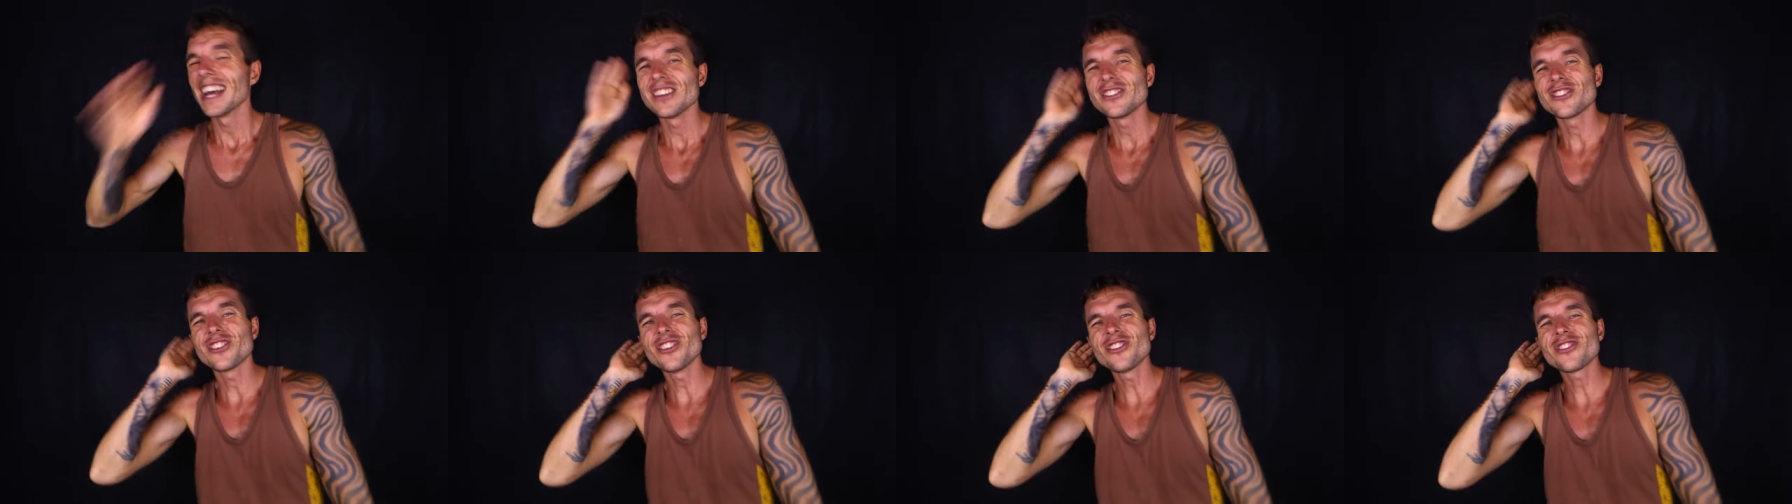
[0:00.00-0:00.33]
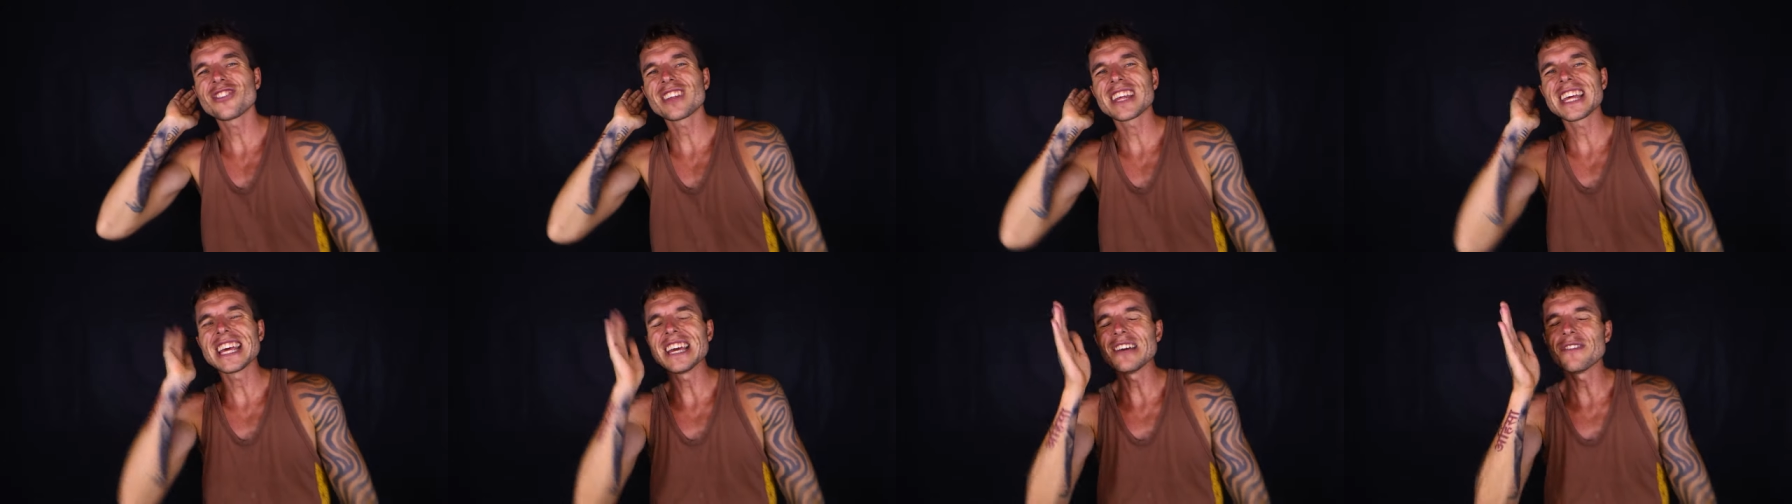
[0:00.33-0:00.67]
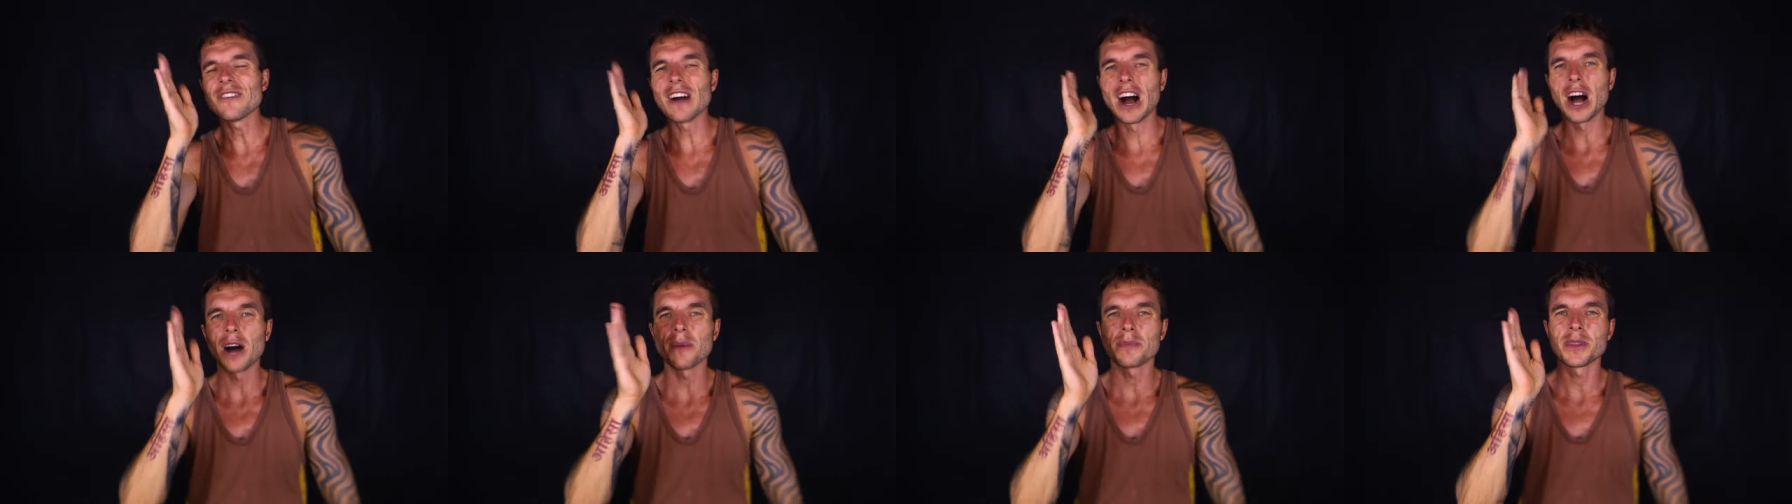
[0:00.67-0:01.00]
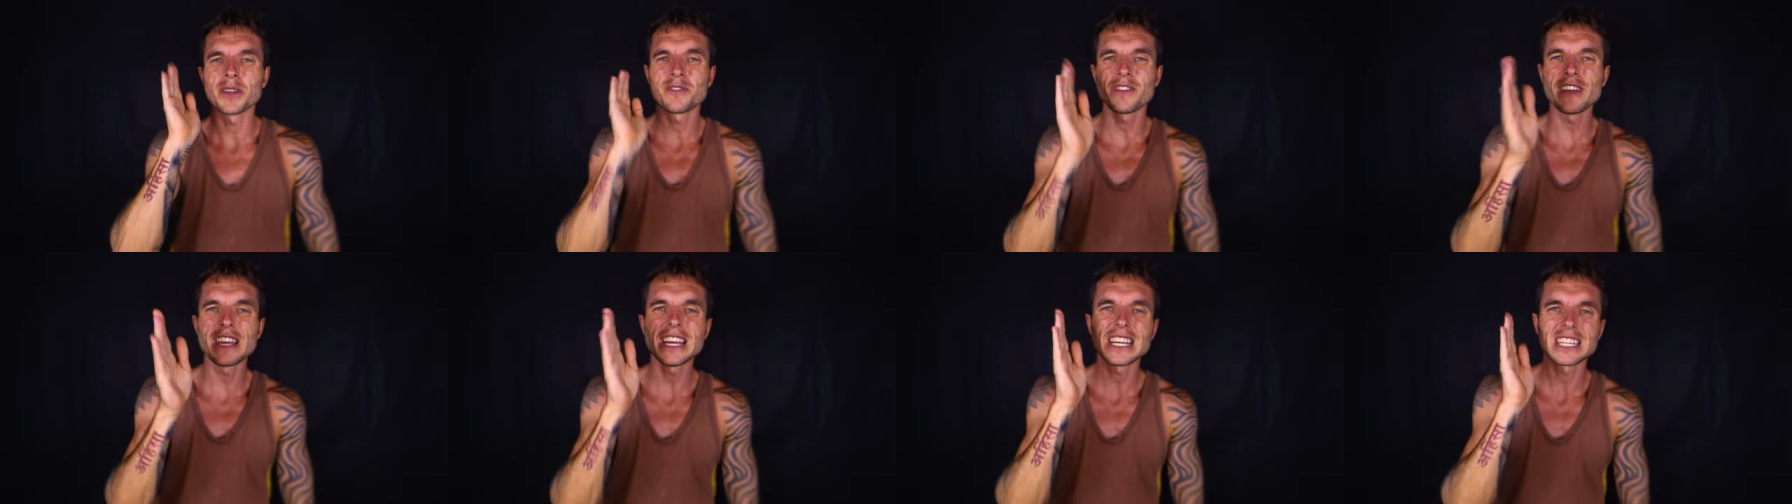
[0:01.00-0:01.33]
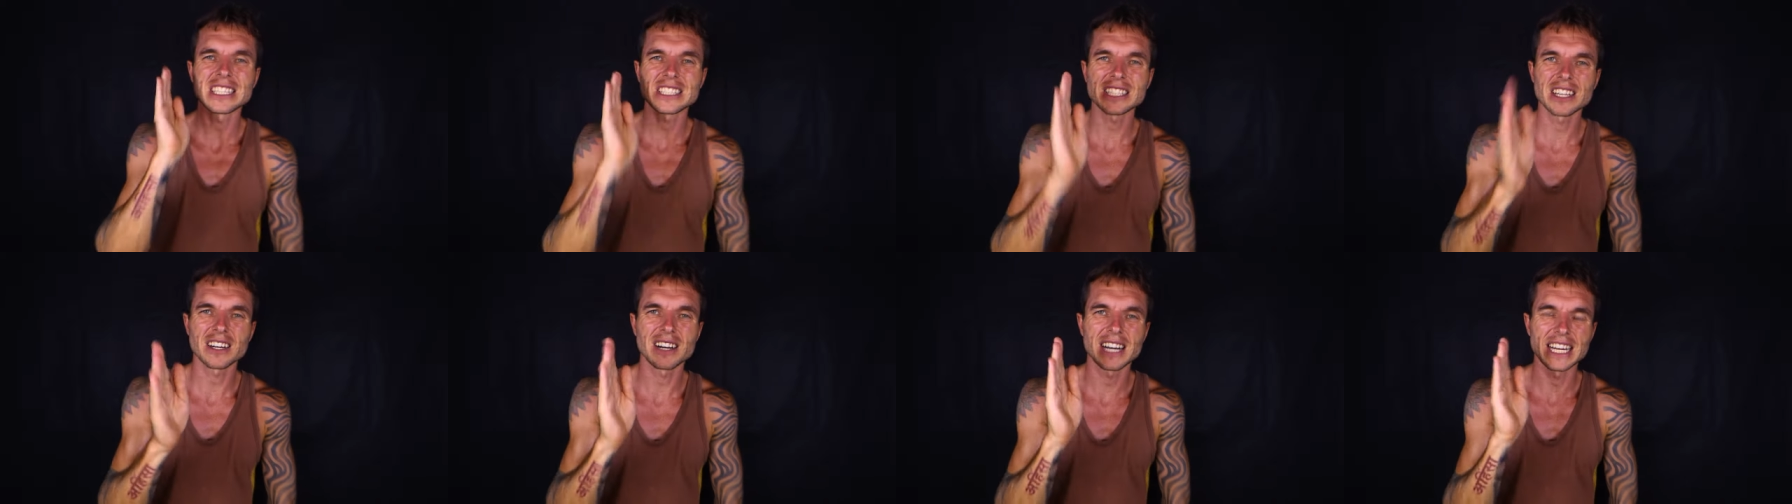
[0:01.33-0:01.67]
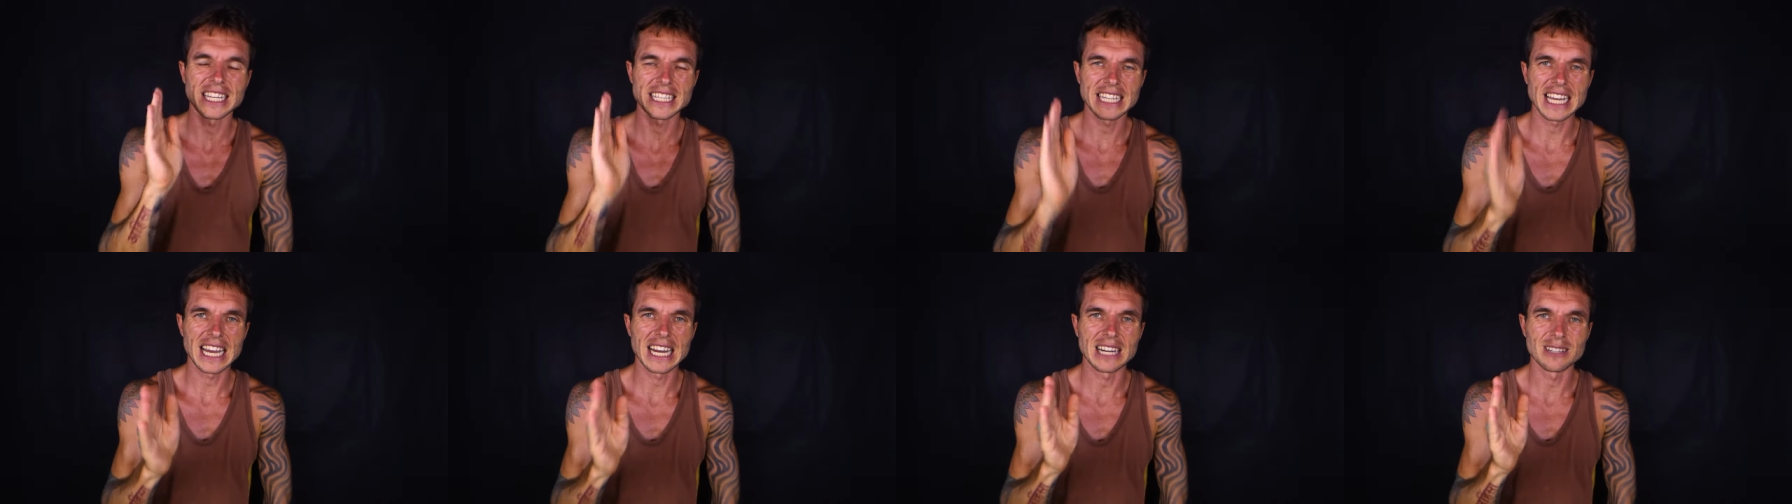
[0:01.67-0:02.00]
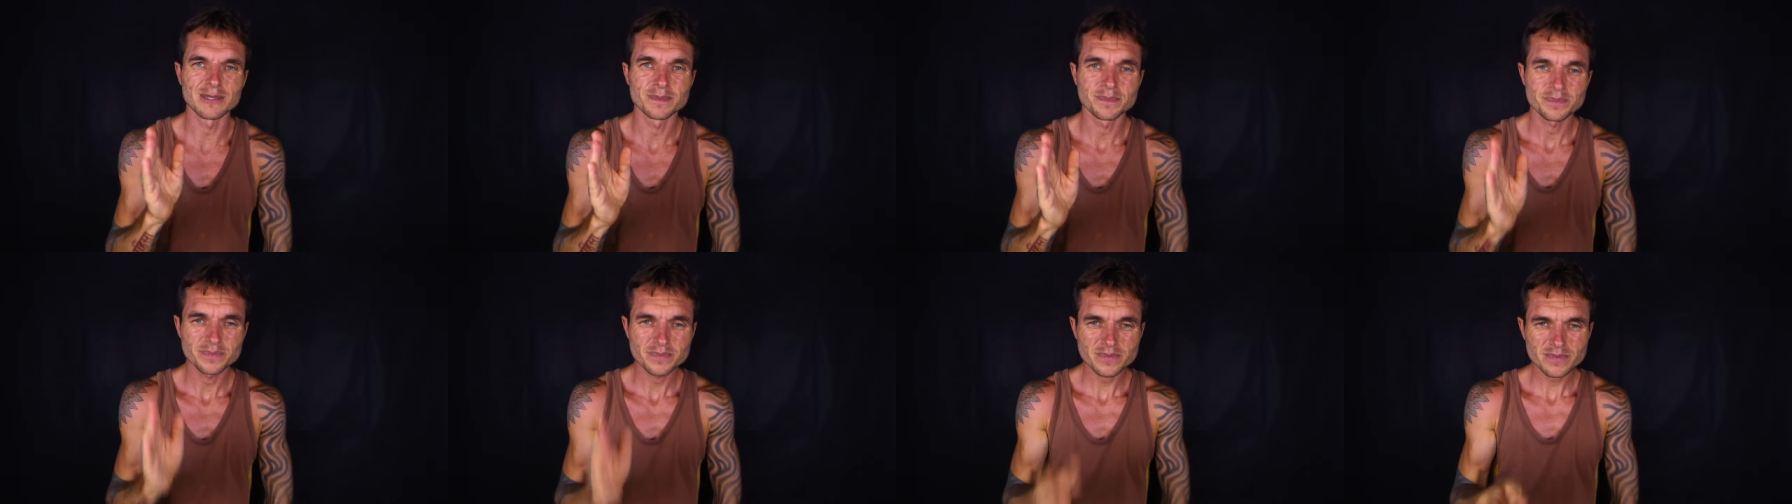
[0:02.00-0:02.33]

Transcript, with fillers: just give up the vegan diet now.